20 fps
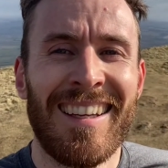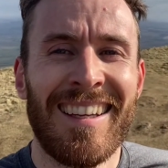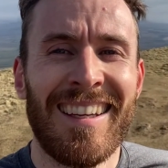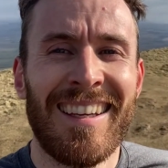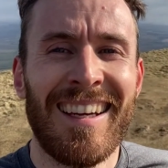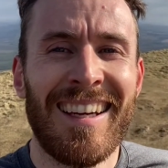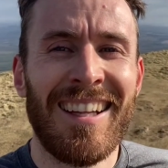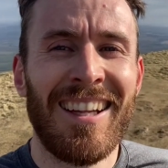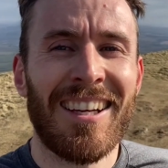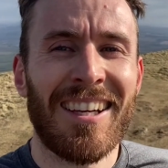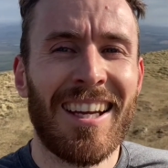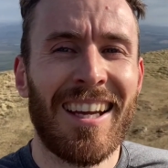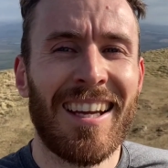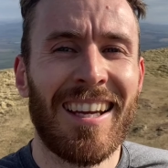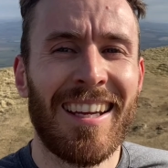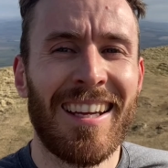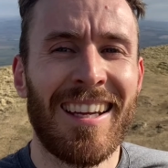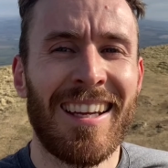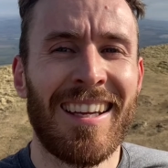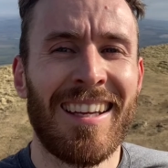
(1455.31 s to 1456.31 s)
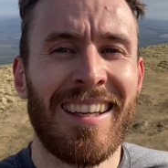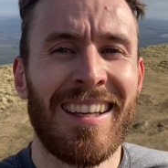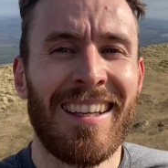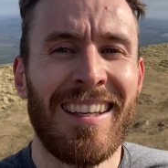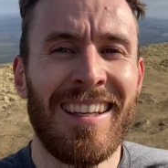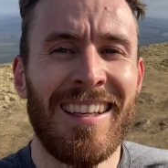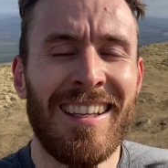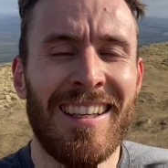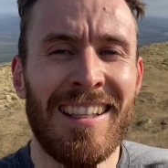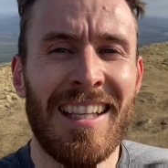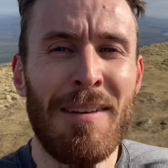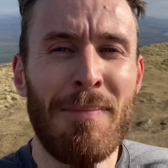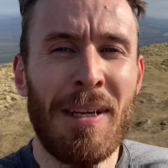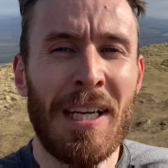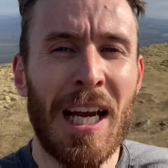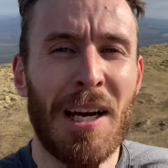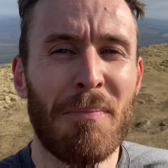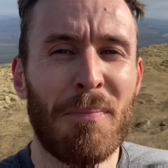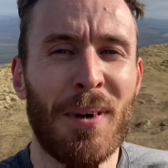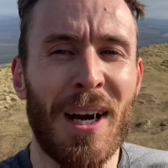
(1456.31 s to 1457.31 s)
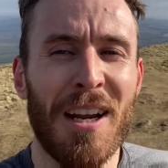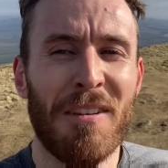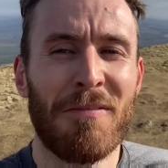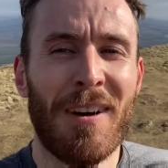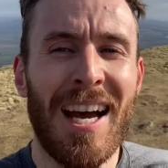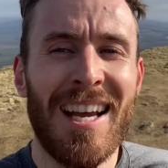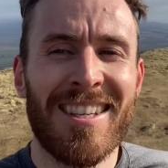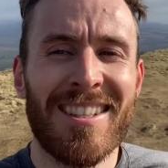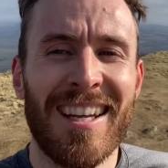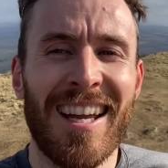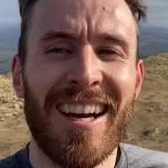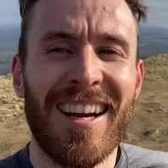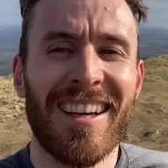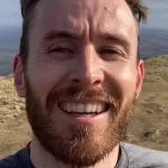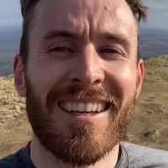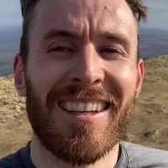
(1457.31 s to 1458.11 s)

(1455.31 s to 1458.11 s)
Look, they made it up pretty fast there.